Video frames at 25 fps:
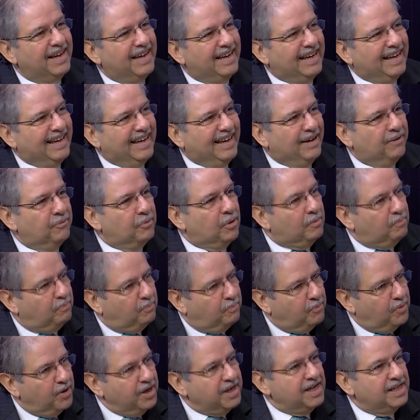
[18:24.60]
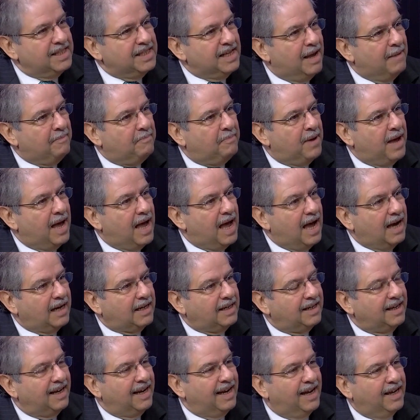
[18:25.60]
we're bringing that
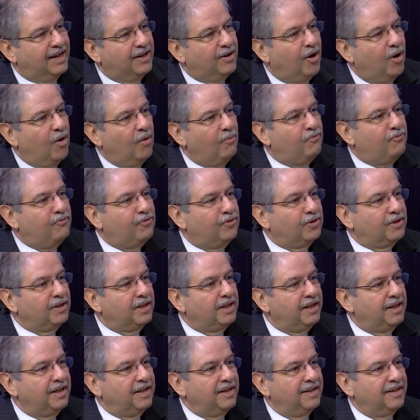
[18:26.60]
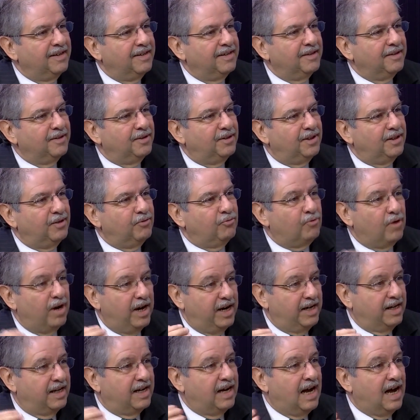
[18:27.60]
back, and hopefully the
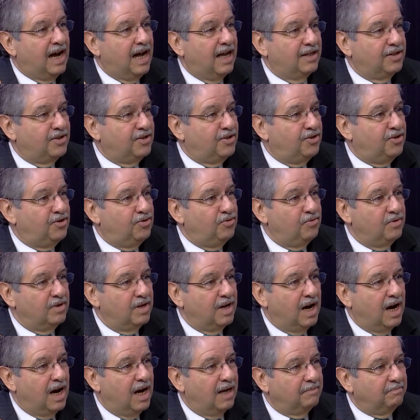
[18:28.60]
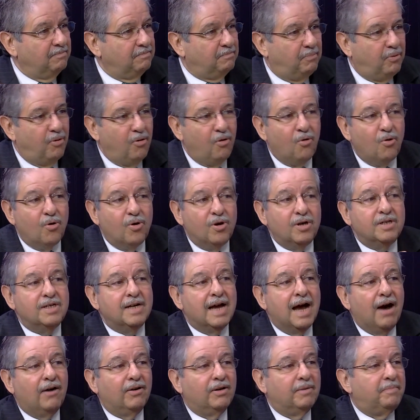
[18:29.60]
rain gods do not pour
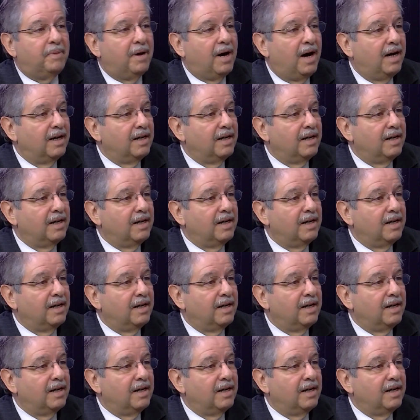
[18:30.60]
down upon us.